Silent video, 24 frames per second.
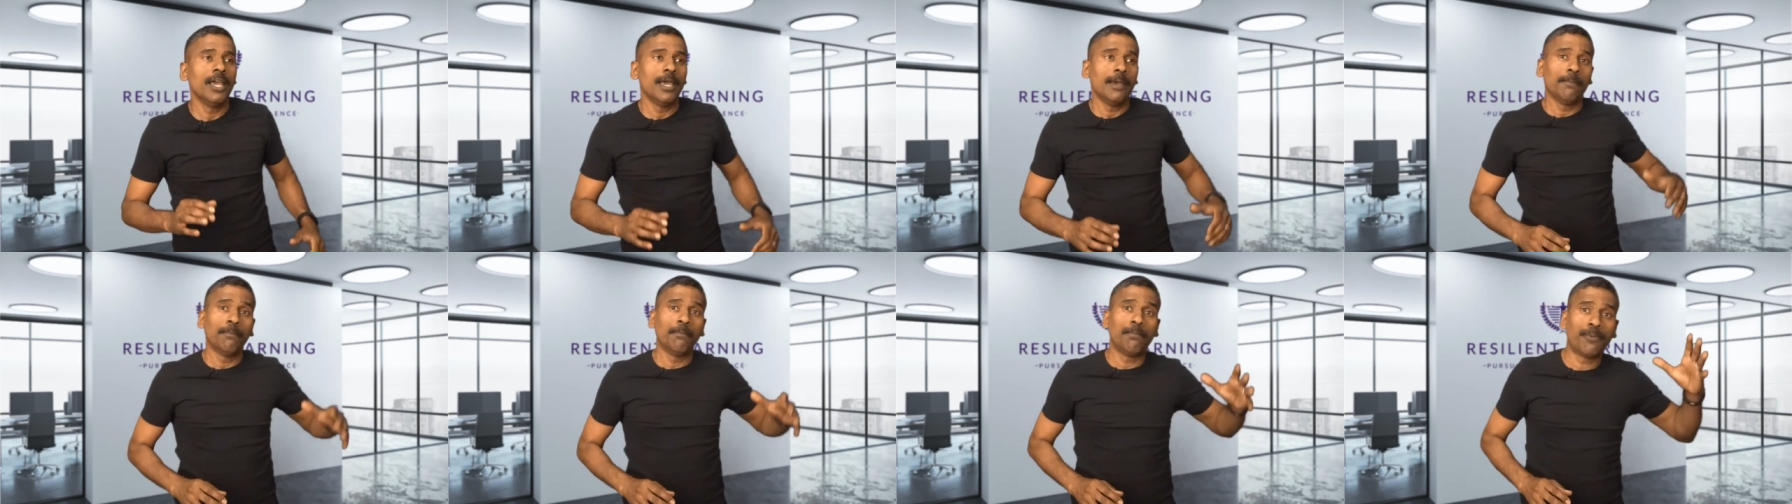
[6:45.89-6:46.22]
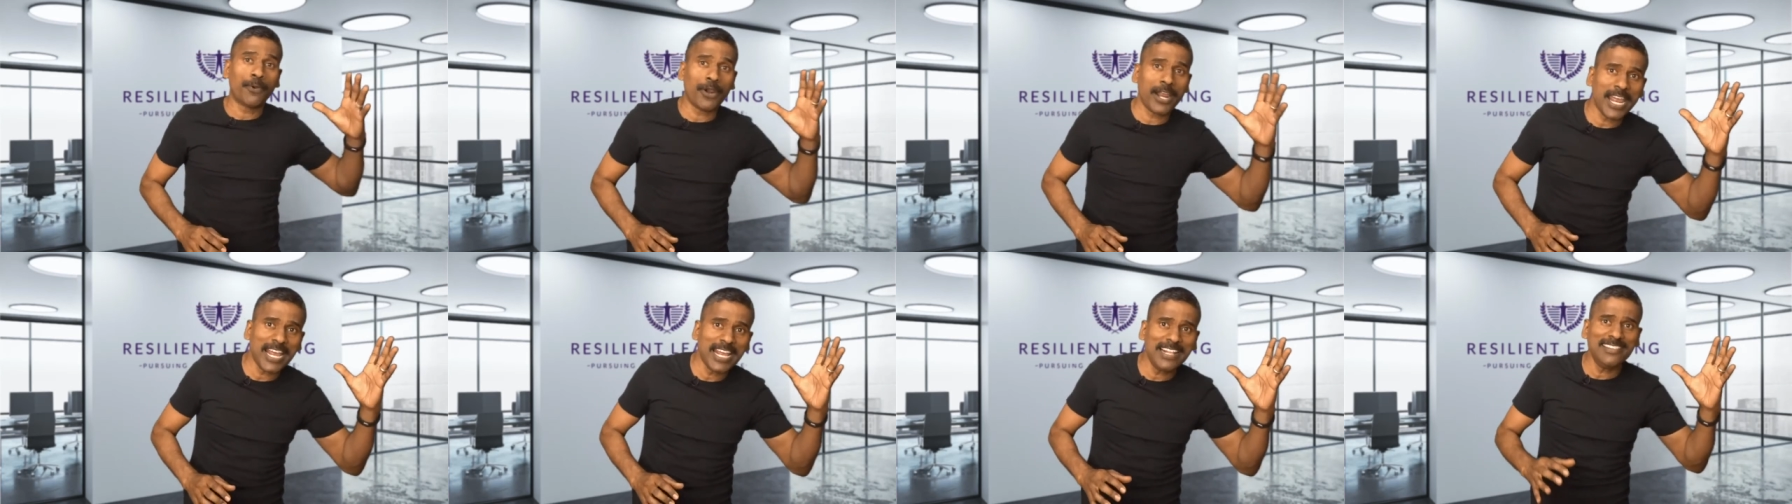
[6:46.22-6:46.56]

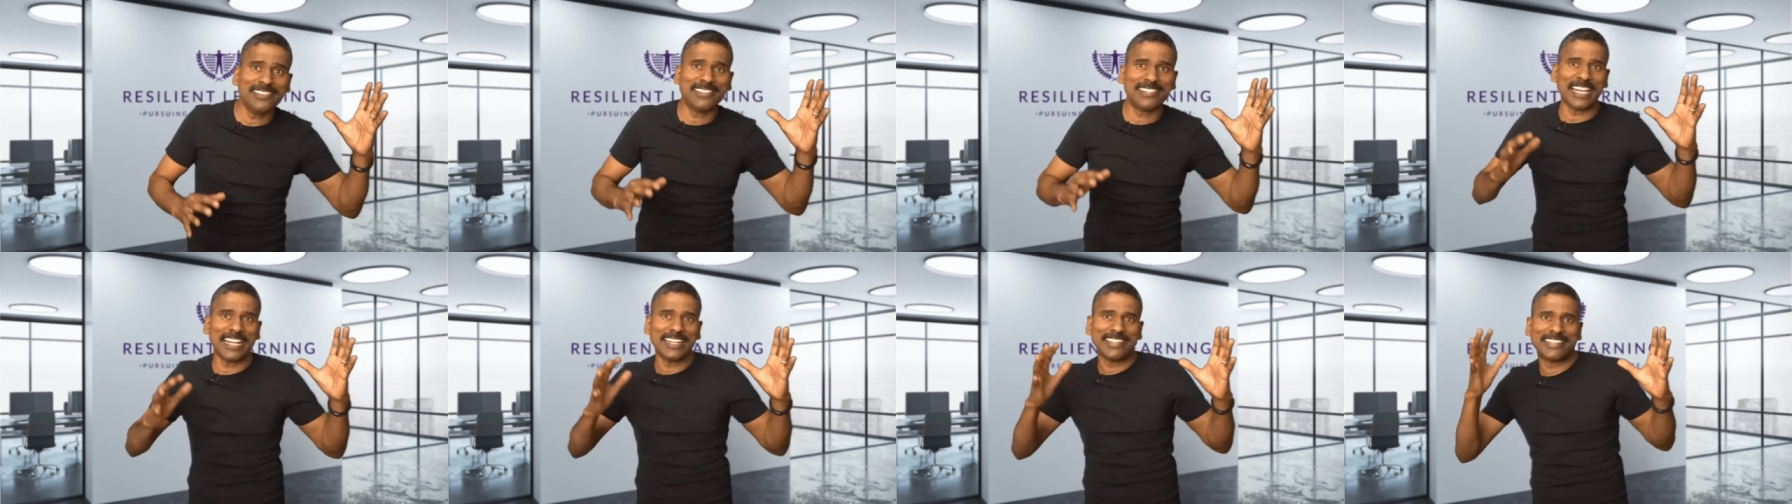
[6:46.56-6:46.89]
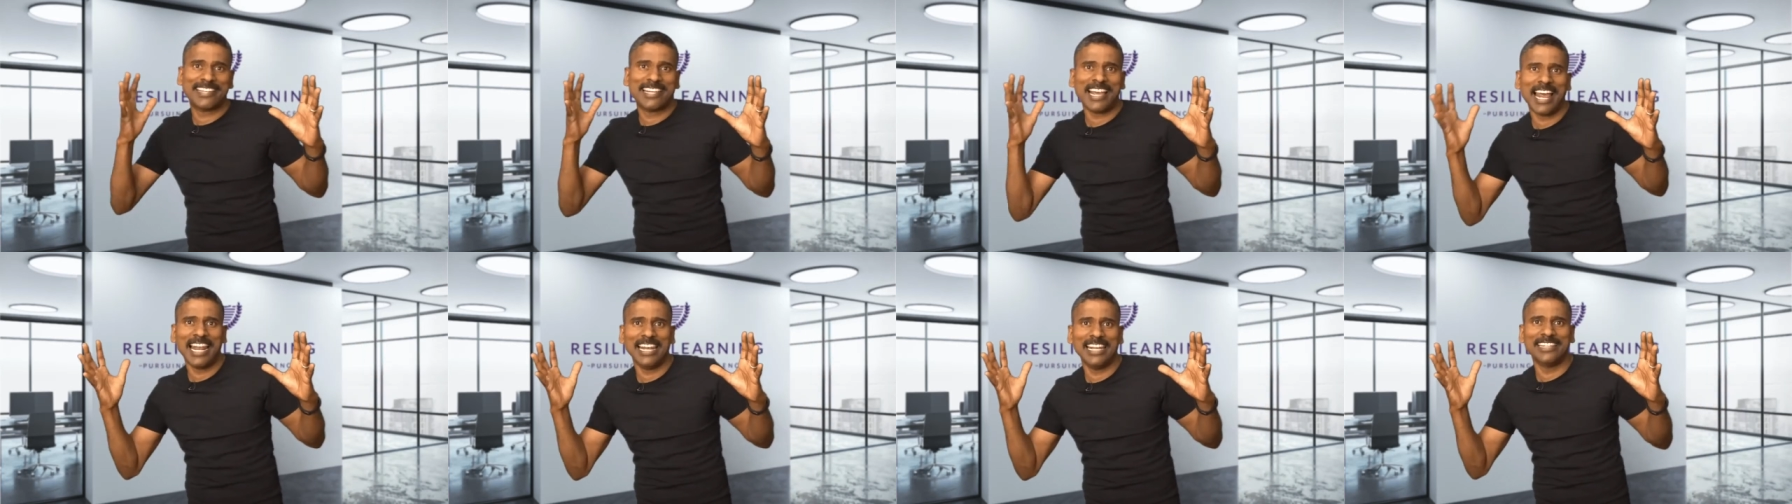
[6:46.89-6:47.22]
Brains and
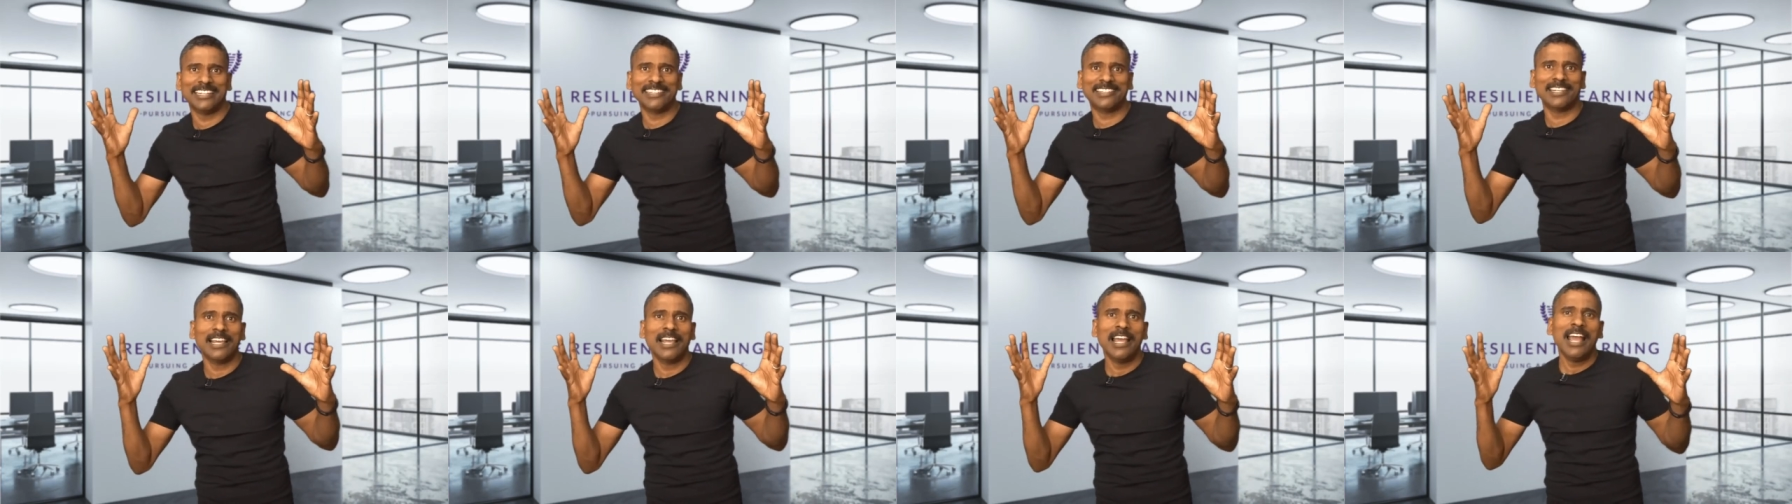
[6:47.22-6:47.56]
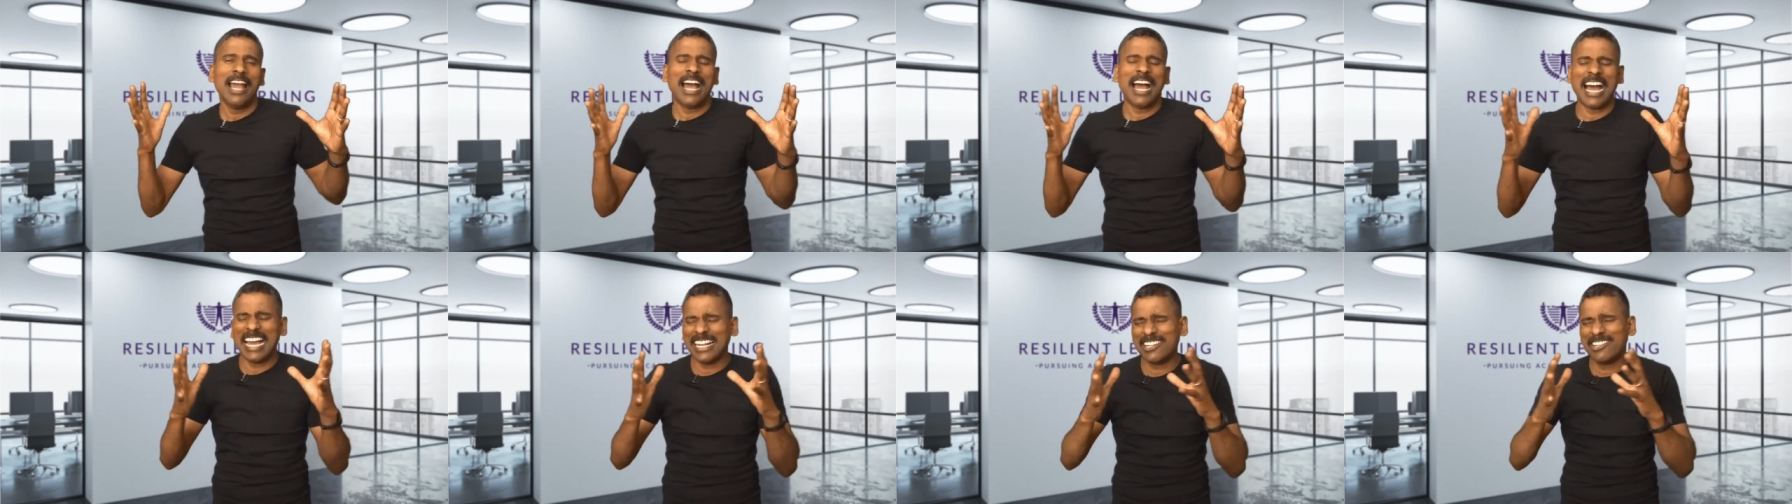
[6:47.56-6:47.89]
talent
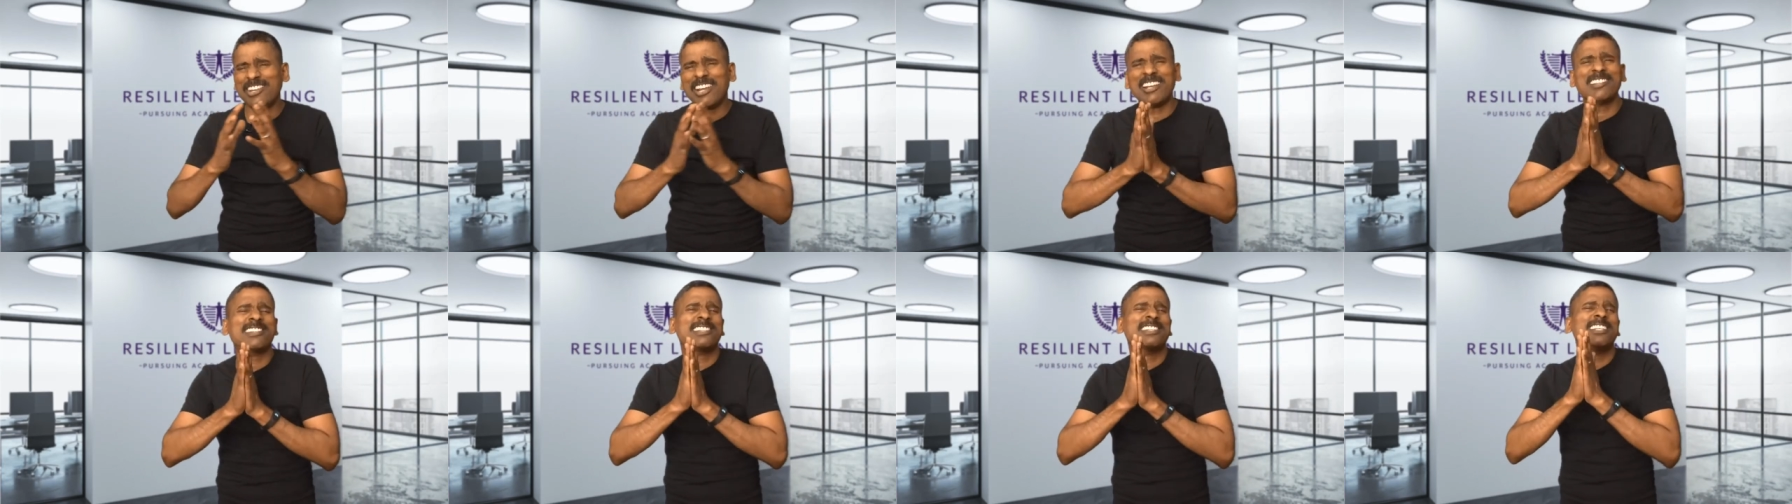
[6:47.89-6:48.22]
are just